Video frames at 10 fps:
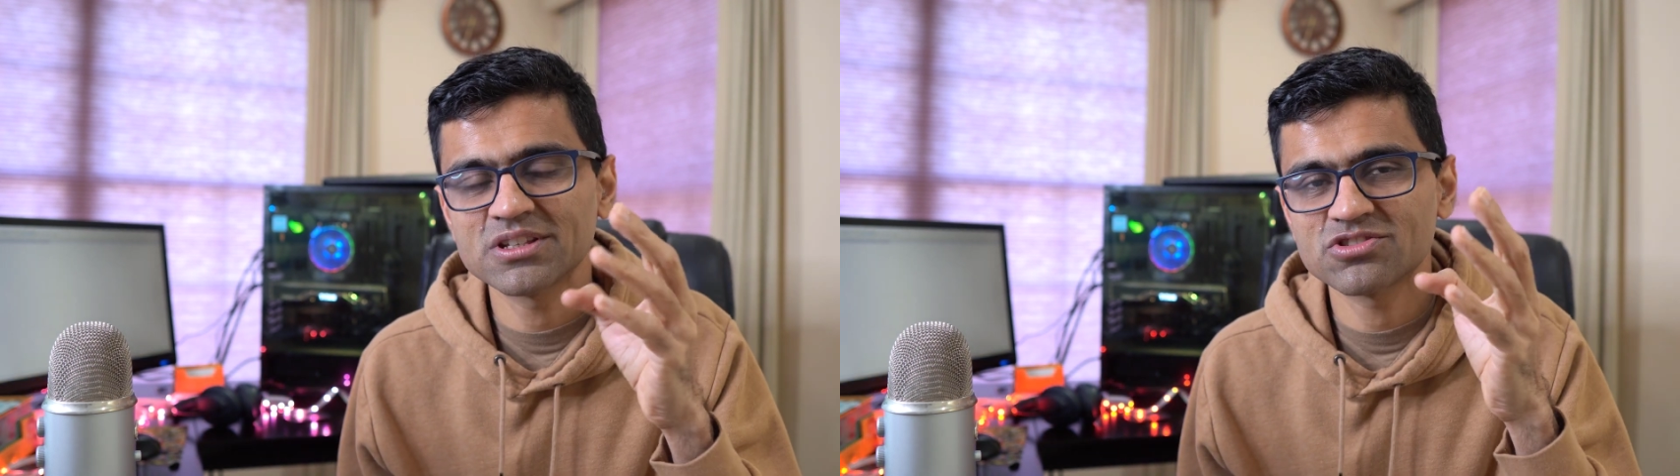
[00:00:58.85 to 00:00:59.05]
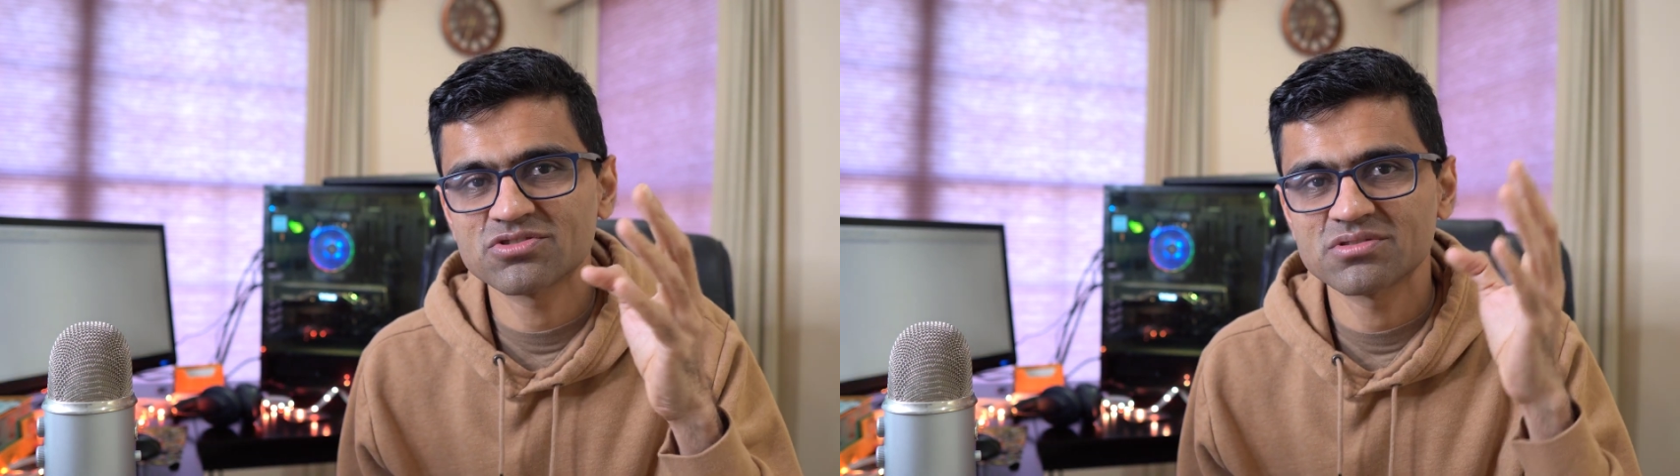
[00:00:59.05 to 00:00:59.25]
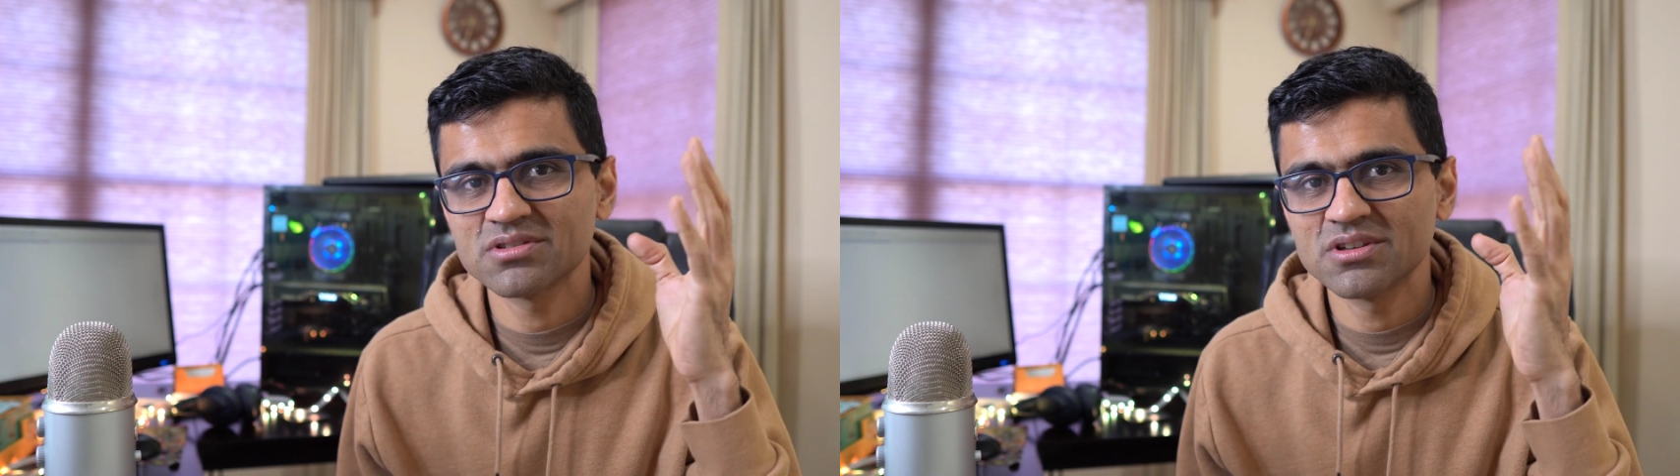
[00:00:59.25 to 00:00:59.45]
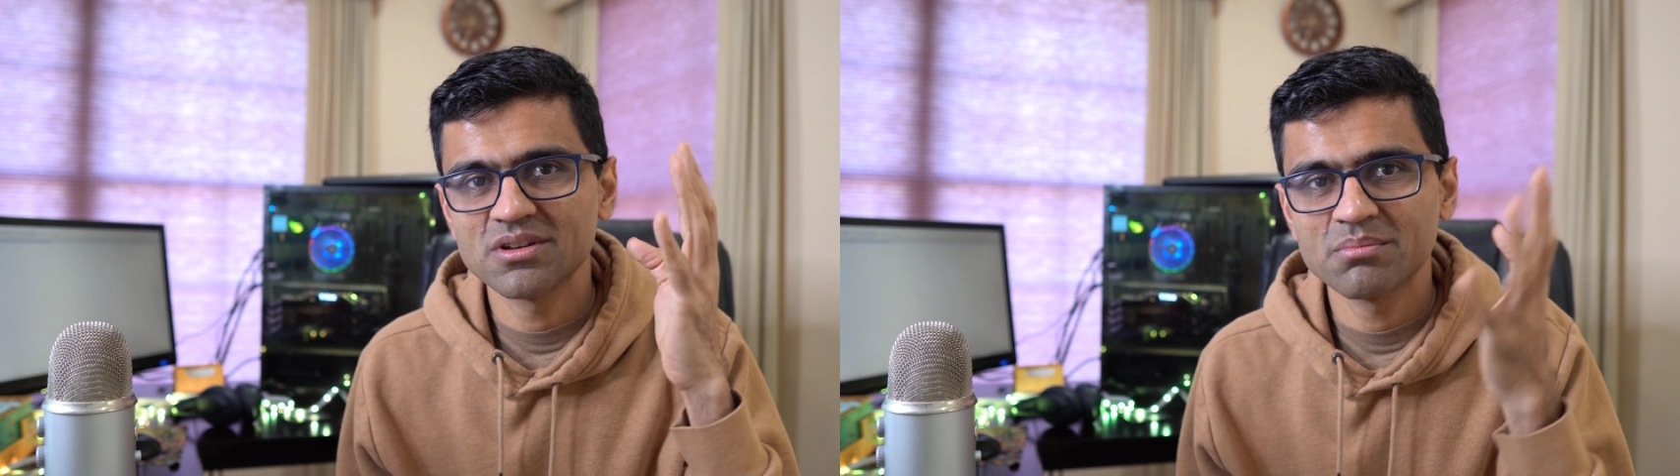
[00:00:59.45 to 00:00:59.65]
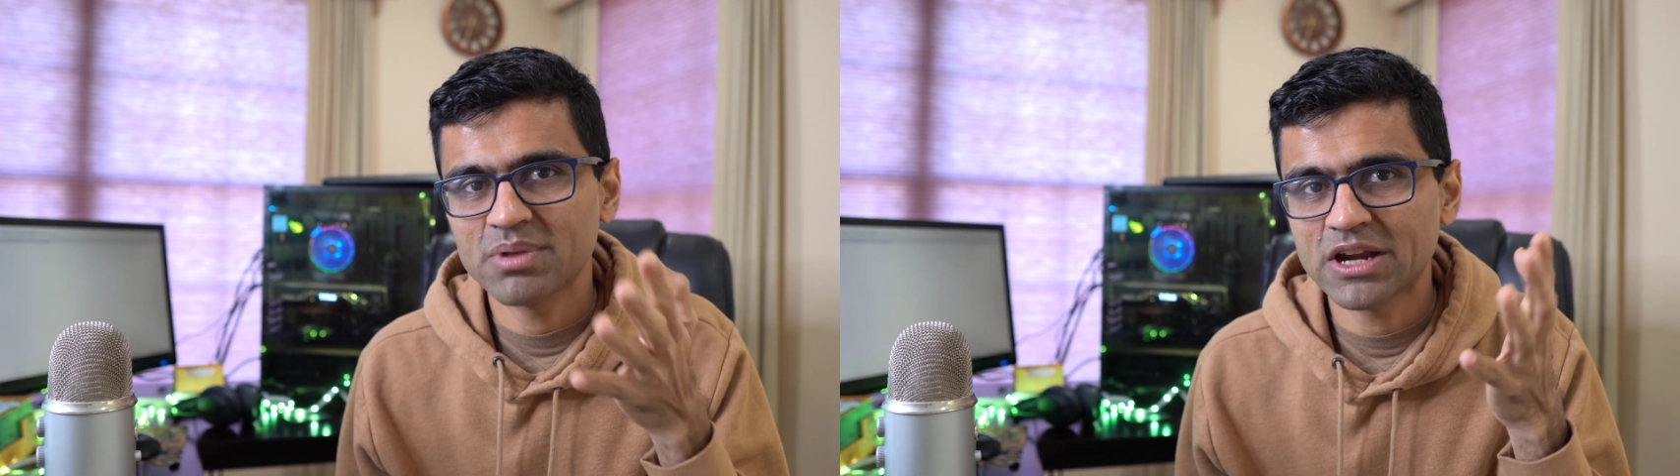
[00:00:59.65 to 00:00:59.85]
this
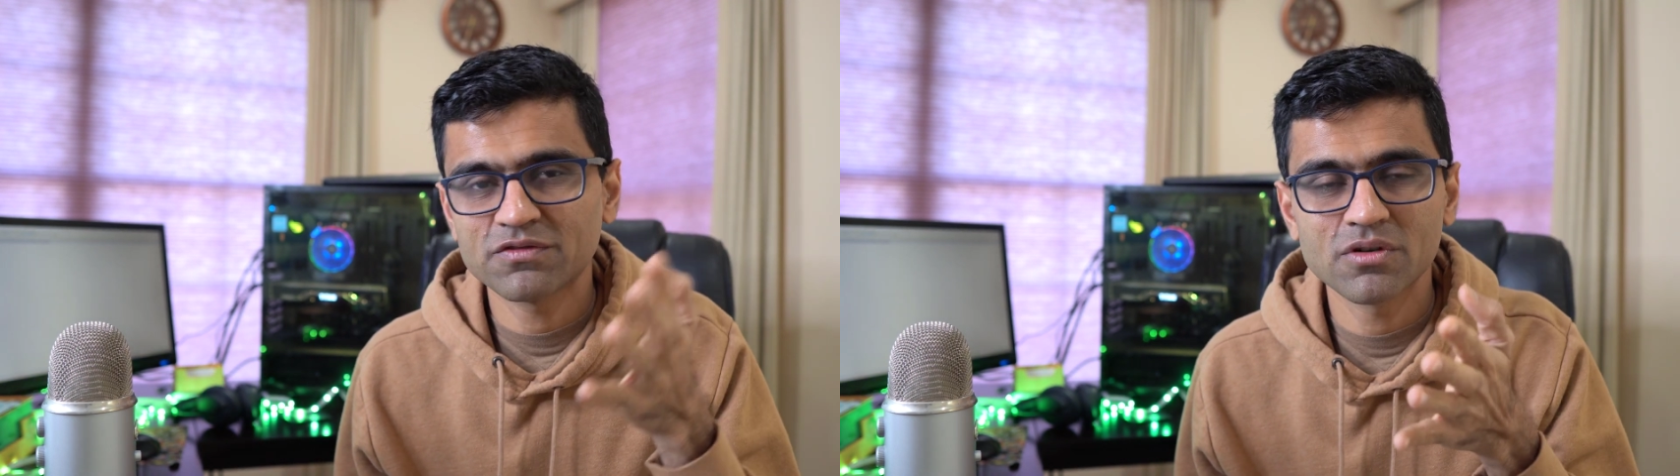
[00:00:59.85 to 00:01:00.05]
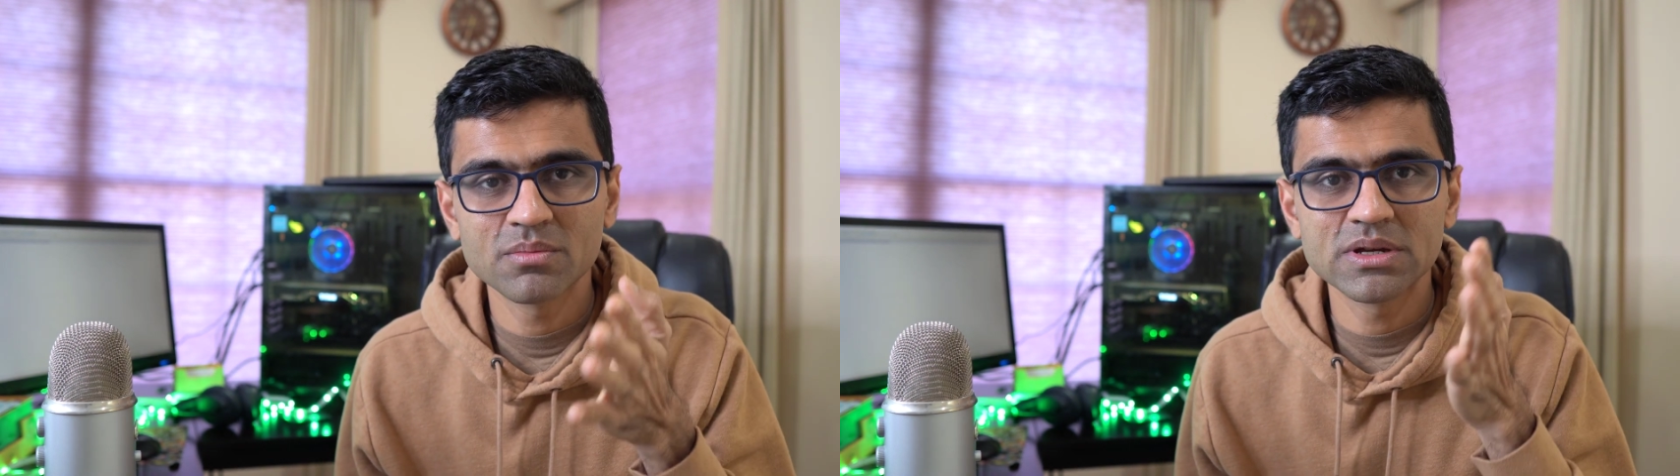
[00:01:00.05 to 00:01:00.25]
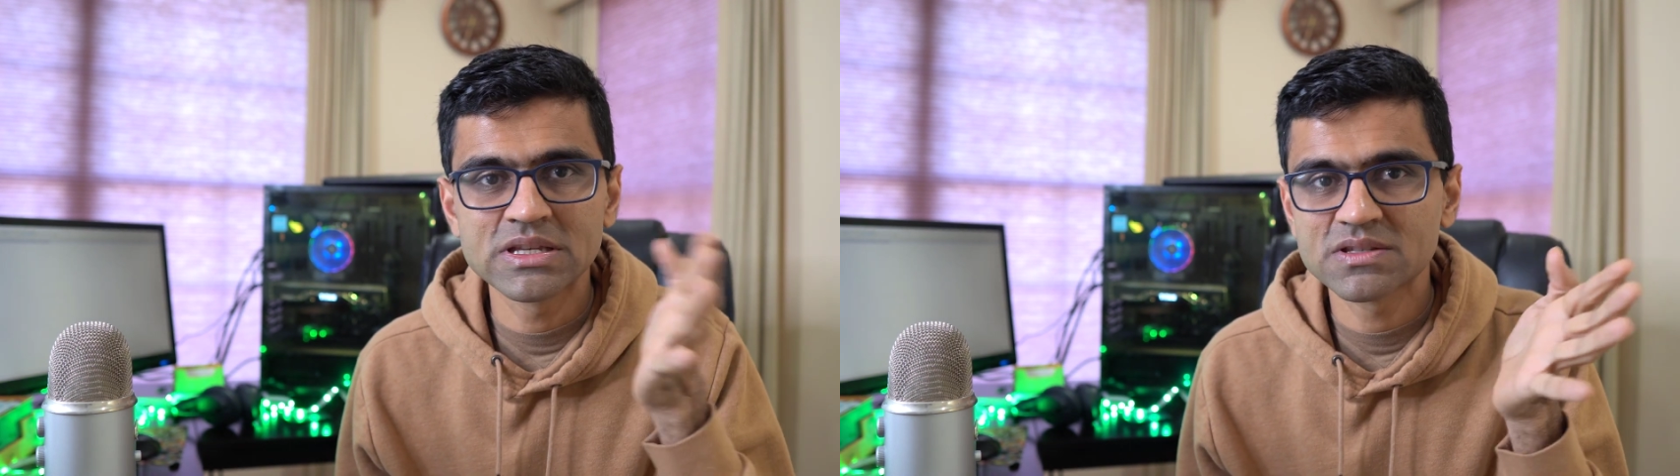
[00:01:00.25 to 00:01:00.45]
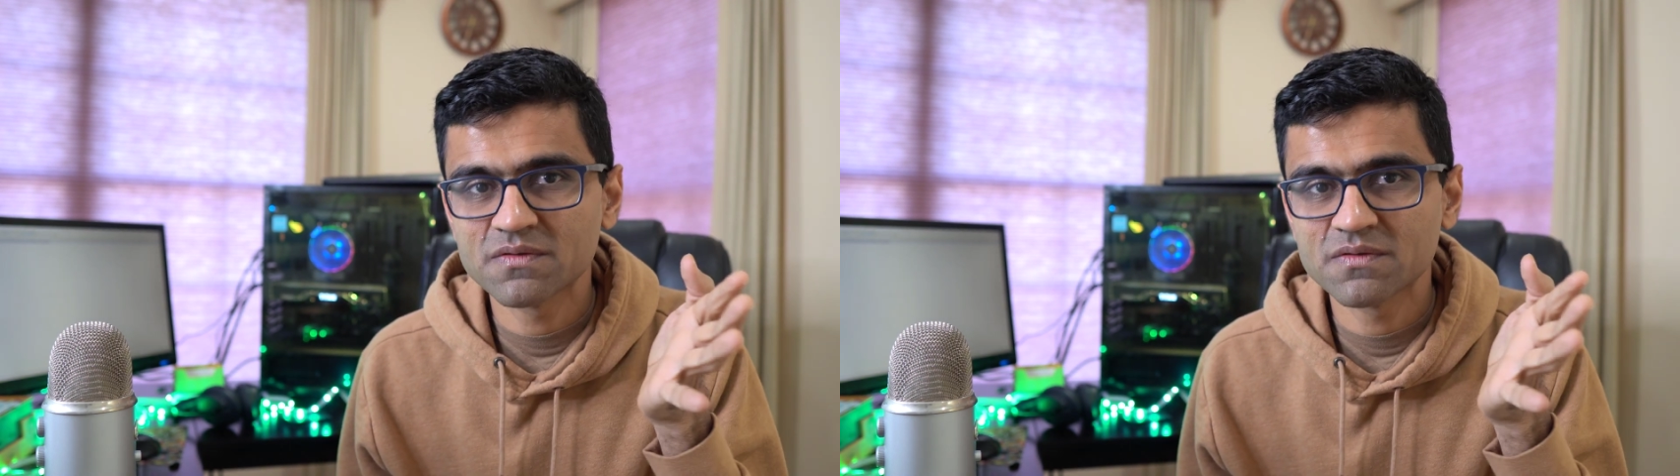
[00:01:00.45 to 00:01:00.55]
platform is